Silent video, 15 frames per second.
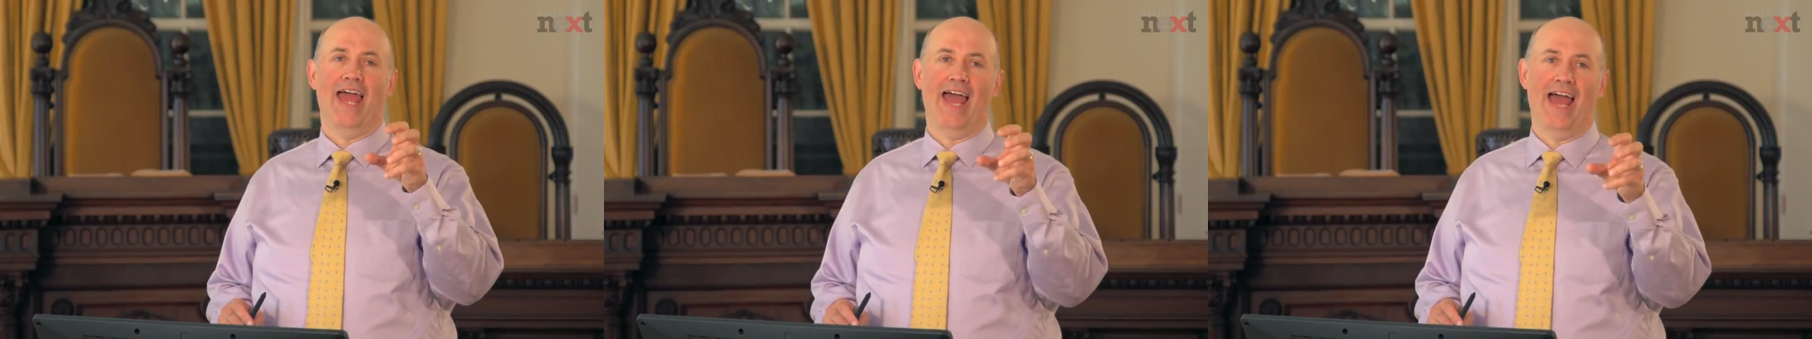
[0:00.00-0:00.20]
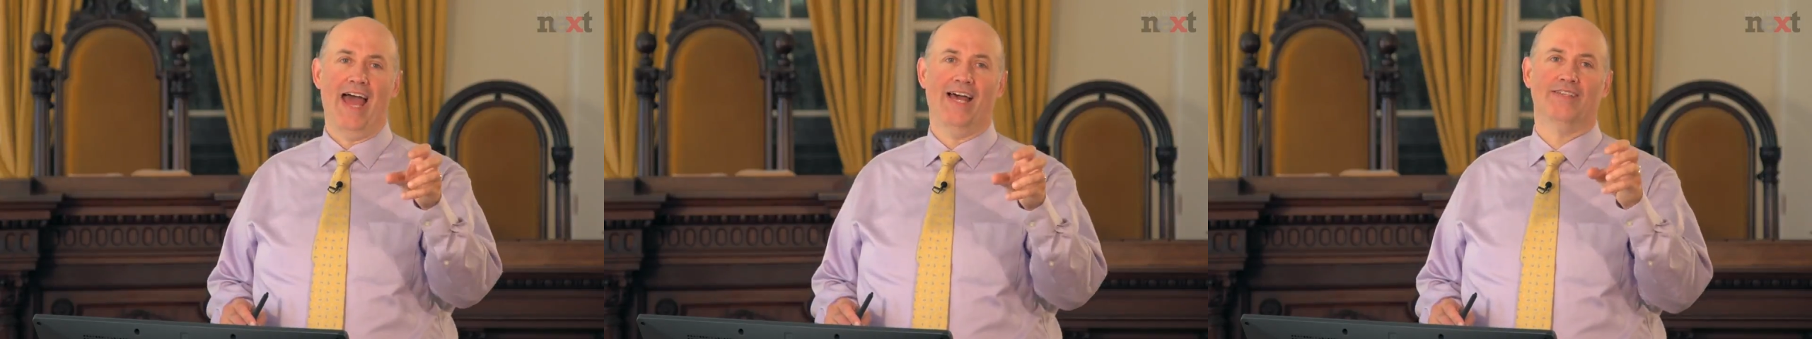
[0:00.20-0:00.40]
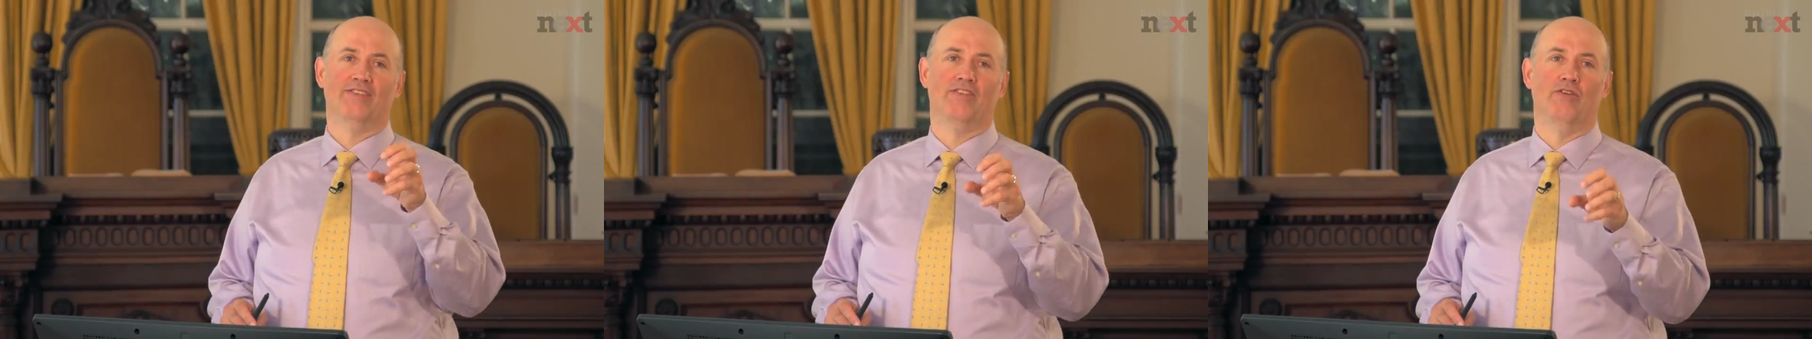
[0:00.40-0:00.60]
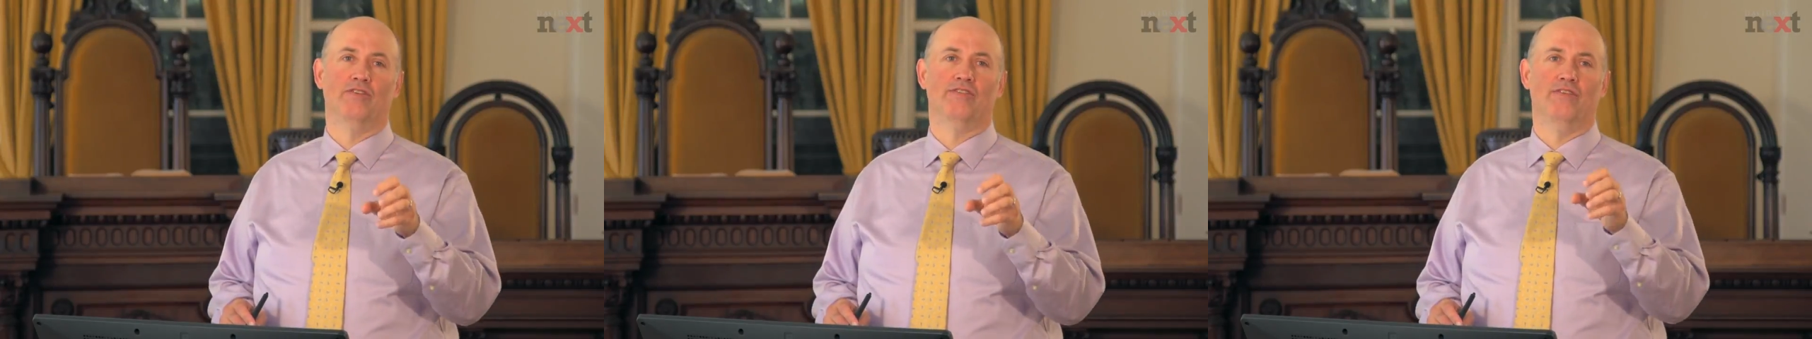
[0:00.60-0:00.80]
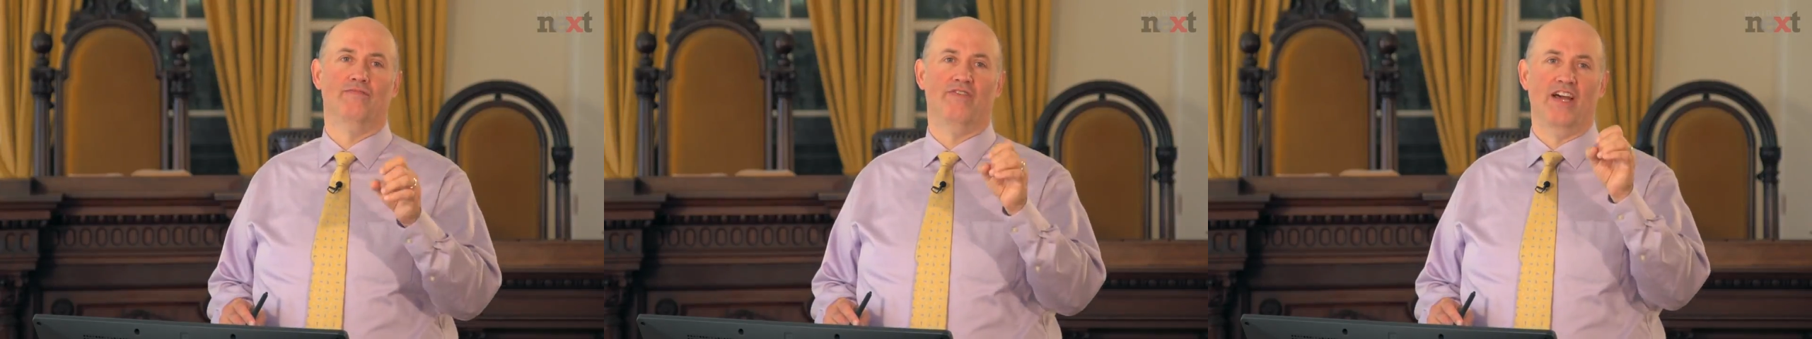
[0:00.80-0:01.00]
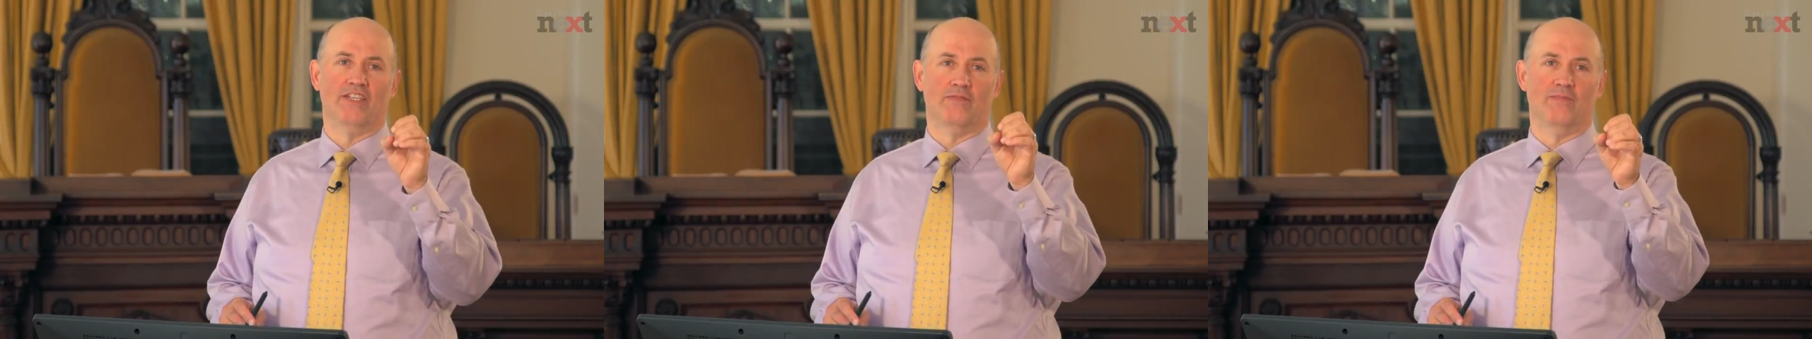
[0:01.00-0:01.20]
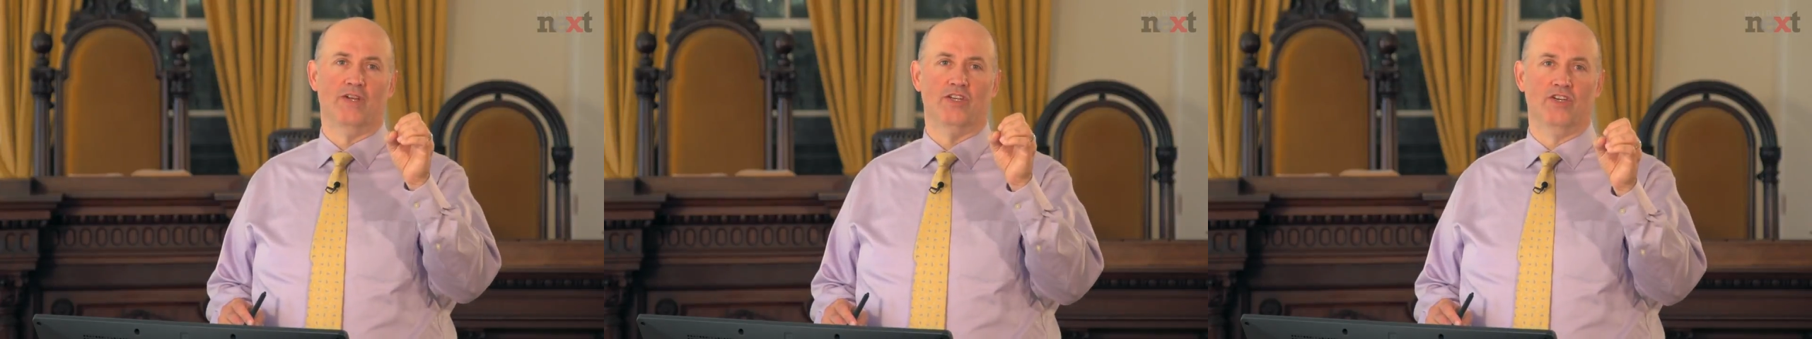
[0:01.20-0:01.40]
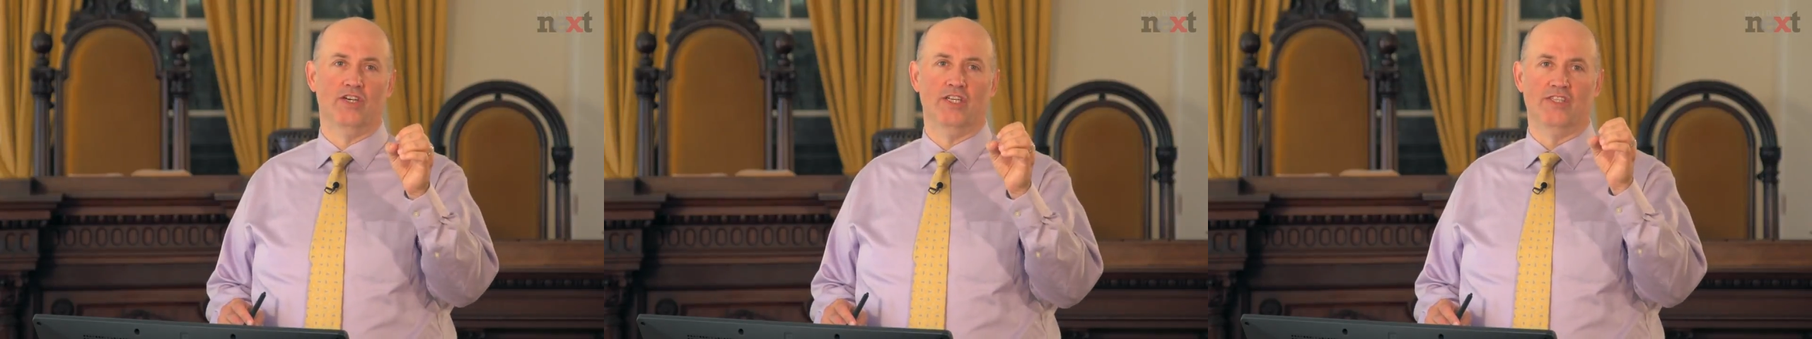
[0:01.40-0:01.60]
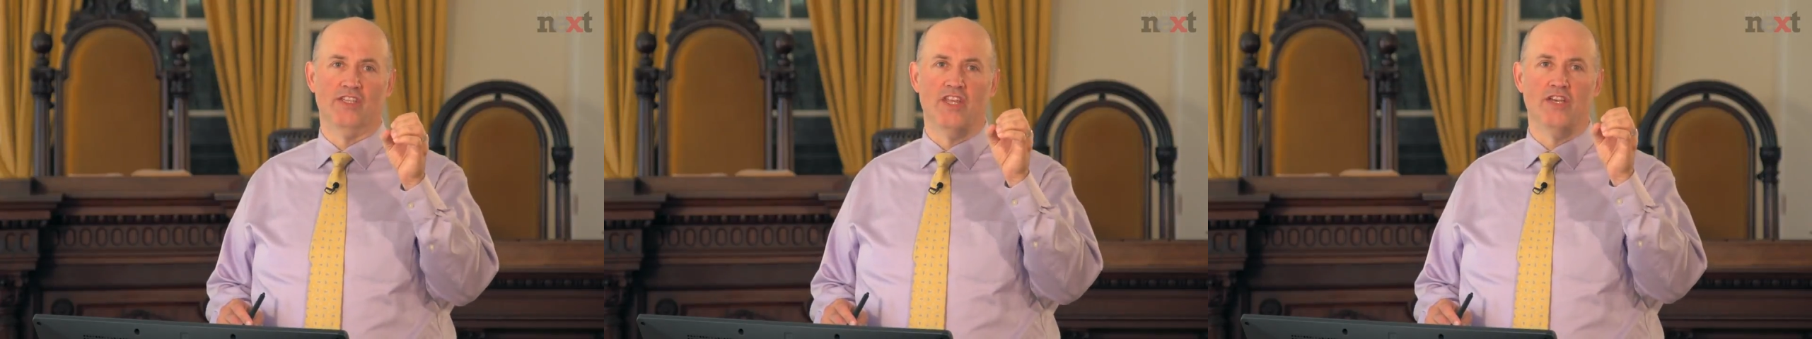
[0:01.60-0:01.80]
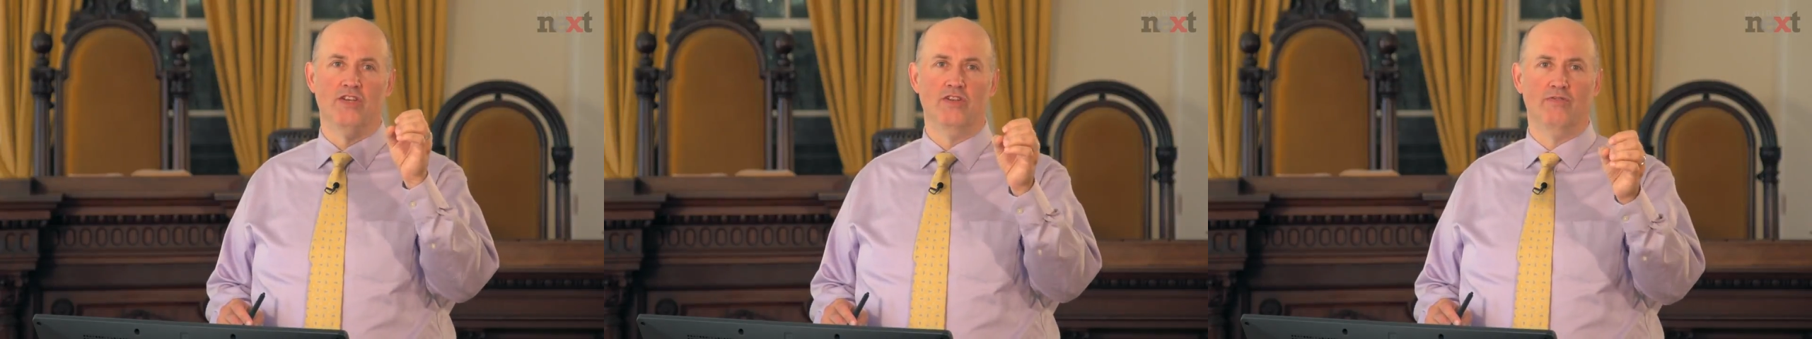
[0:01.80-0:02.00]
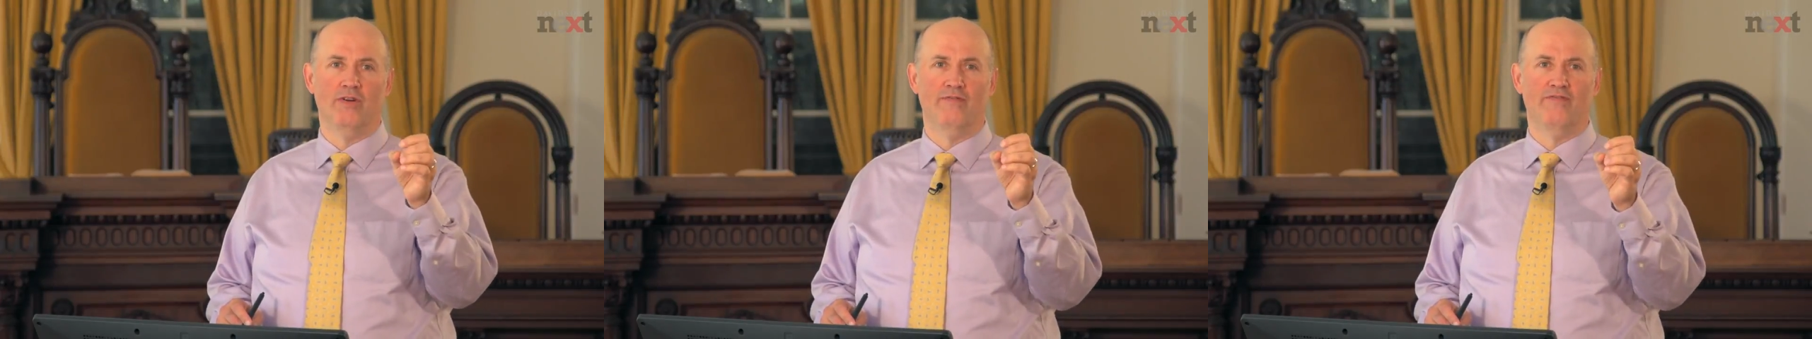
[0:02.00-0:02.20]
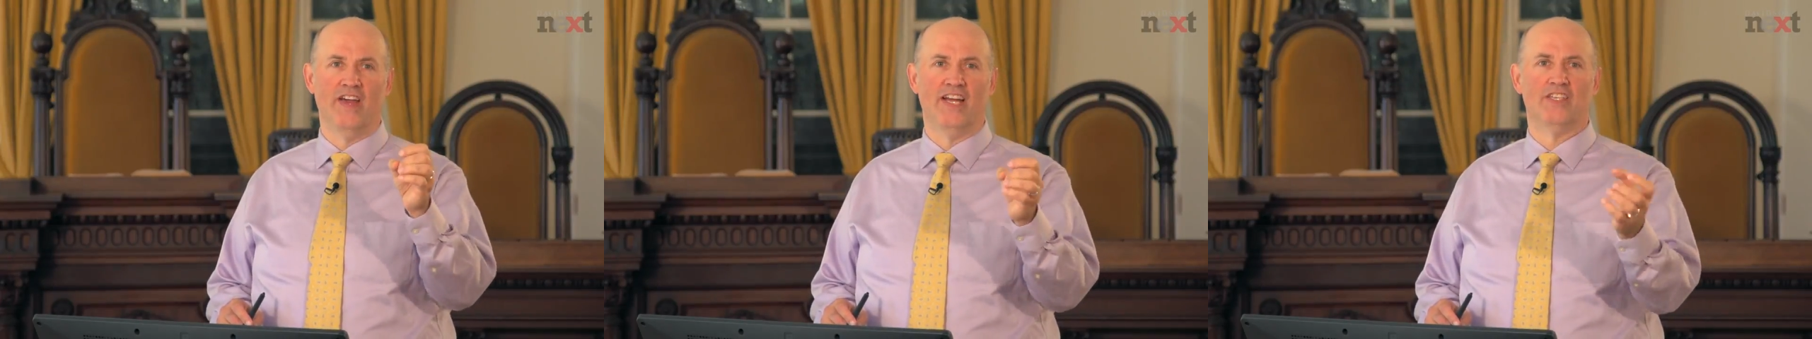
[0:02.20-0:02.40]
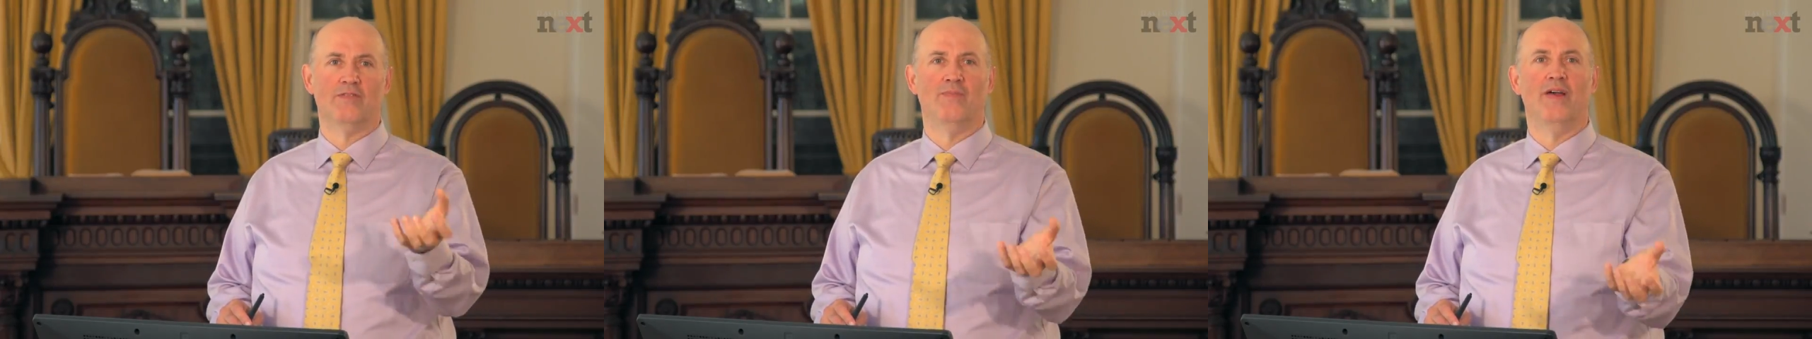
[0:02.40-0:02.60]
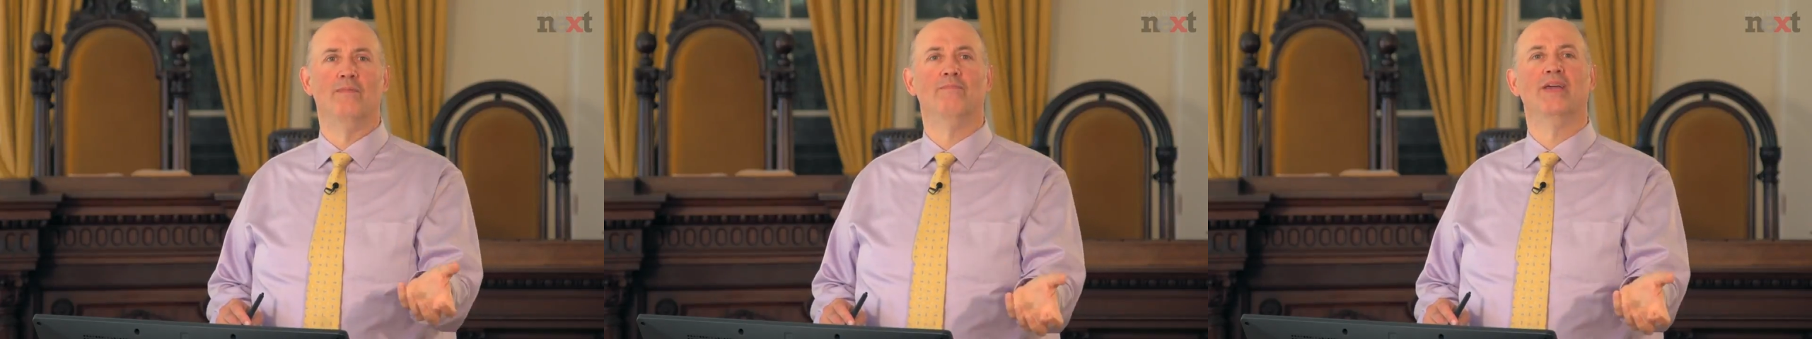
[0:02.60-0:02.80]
as those investment goods, the new investment,